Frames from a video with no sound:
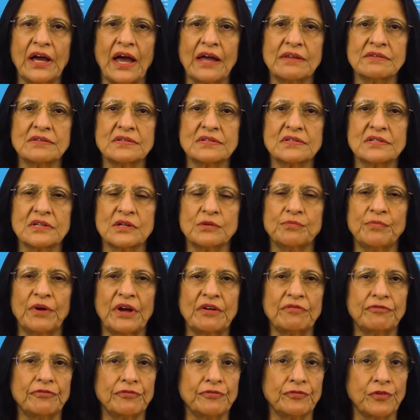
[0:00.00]
cancer
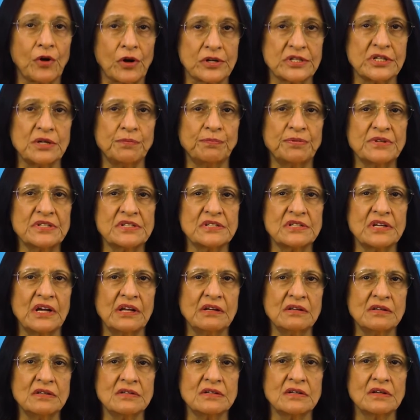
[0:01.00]
by
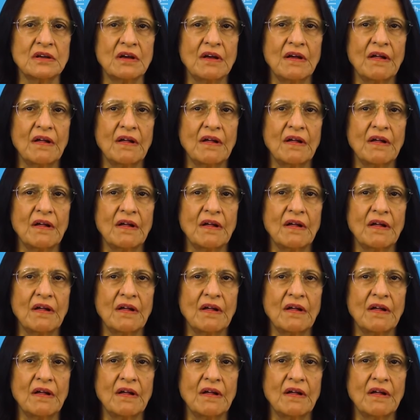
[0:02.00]
40%,